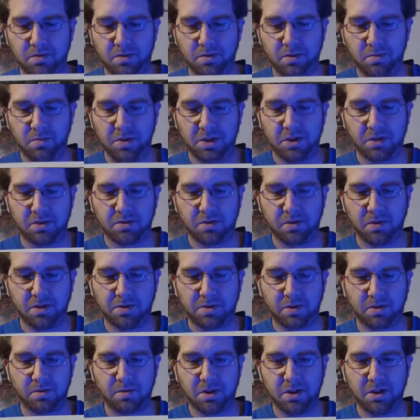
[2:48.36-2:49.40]
should be an
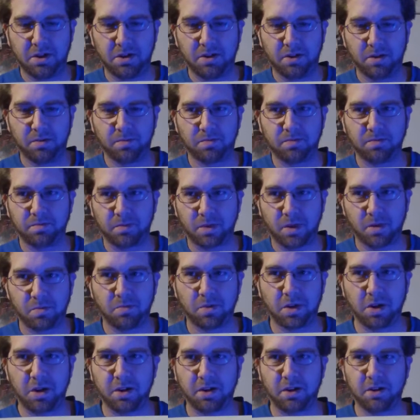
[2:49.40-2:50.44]
interesting read. I'm
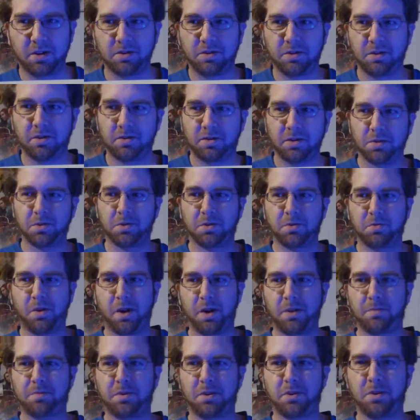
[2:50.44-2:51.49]
ready to get this series
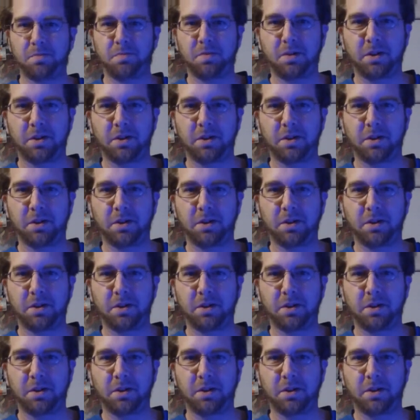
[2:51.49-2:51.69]
wrapped up.